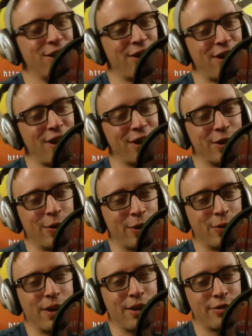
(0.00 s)
having
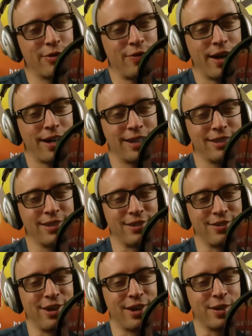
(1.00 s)
whether finance in
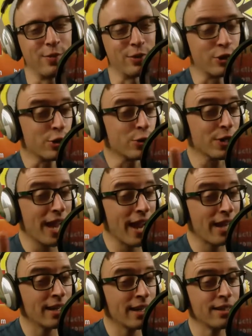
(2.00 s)
Kentucky was
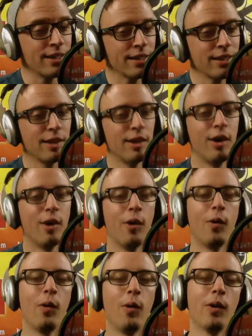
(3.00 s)
created
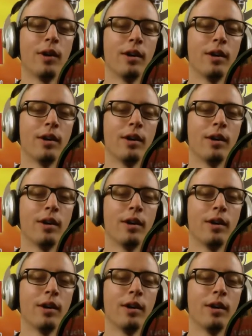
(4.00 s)
or